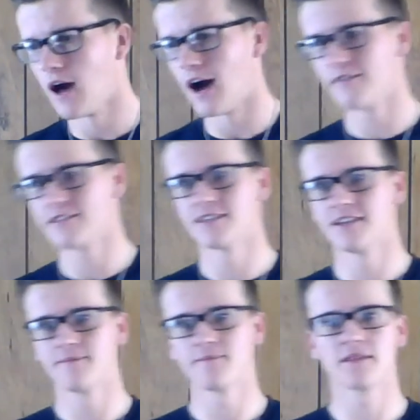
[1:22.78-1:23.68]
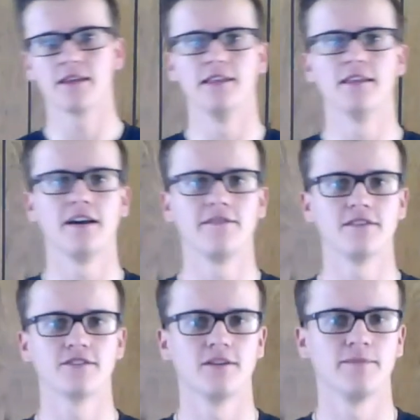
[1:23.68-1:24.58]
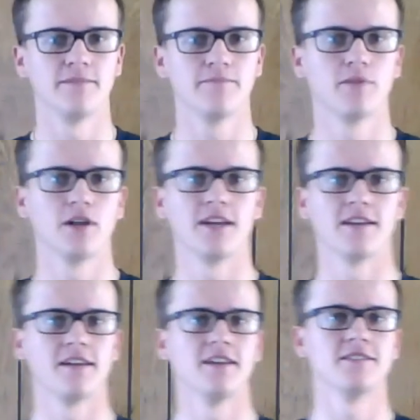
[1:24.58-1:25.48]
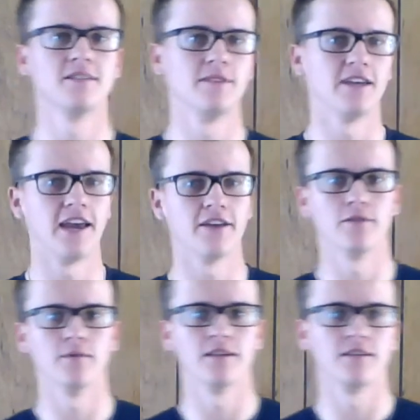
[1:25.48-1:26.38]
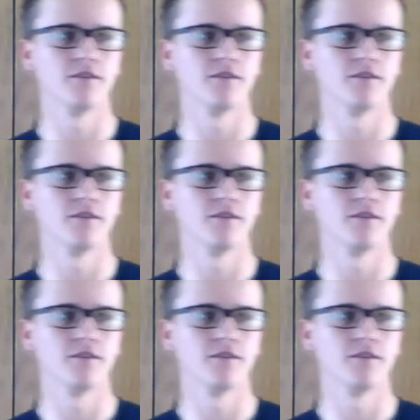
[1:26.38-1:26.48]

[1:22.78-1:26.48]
obviously in life there's going to be plenty of things to be angry with.